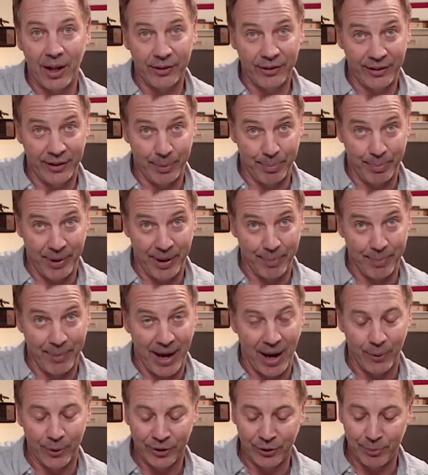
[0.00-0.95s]
else to pimp
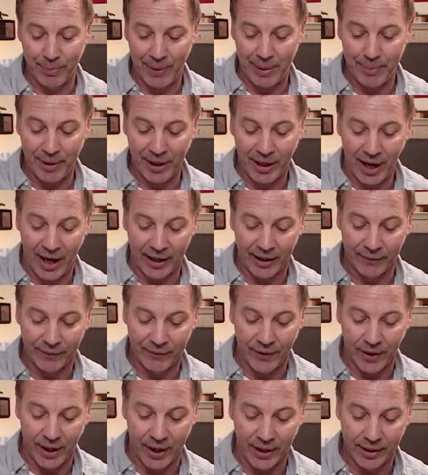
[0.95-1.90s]
out, which may be kind of
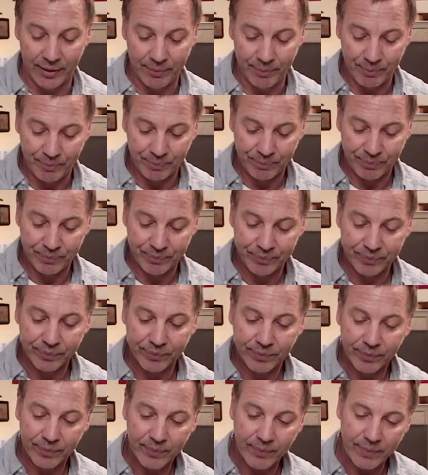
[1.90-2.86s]
fun.
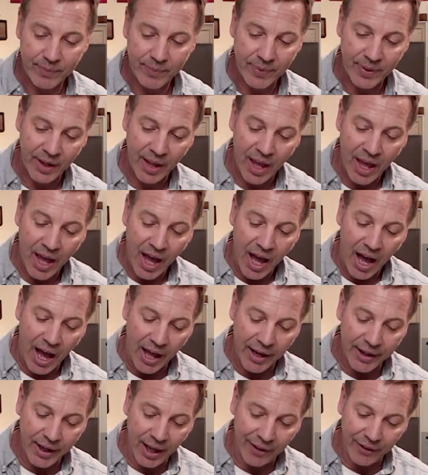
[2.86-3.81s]

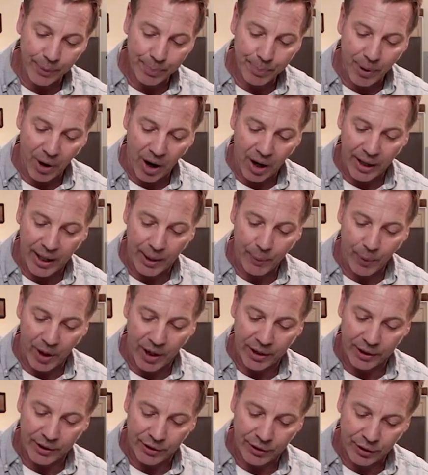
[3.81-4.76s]
Another part I
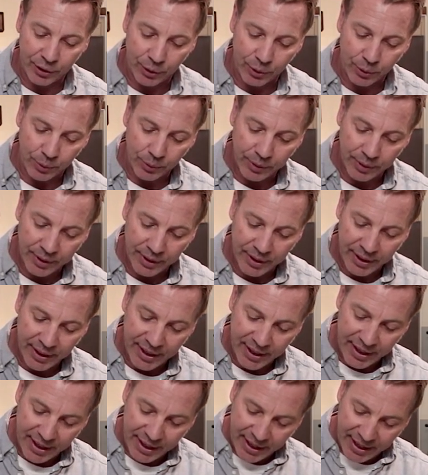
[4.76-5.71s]
want to do
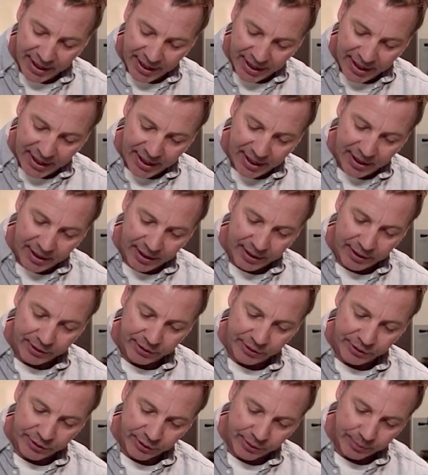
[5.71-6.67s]

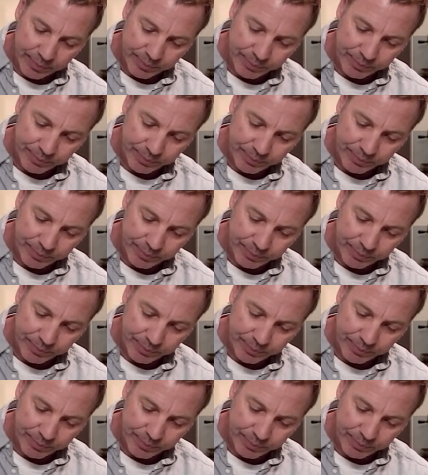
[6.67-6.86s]
is